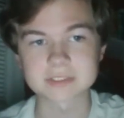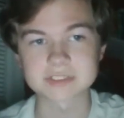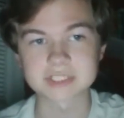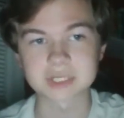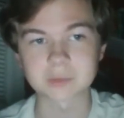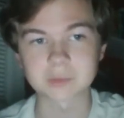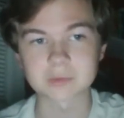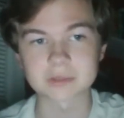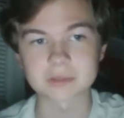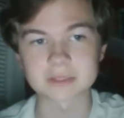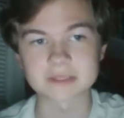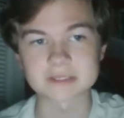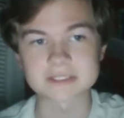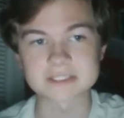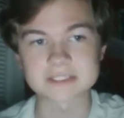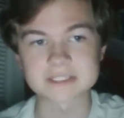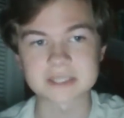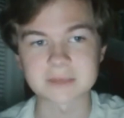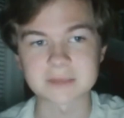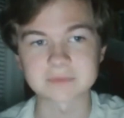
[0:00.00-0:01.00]
generally
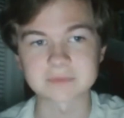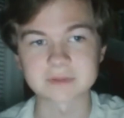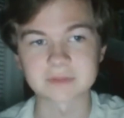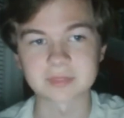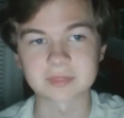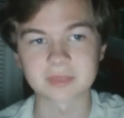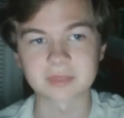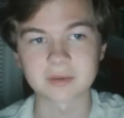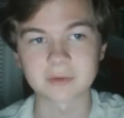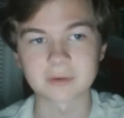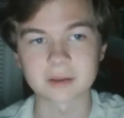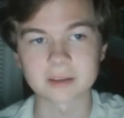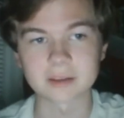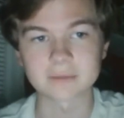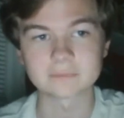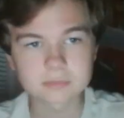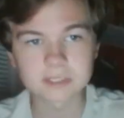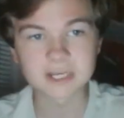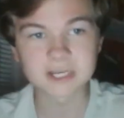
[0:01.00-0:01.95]
accepted theory.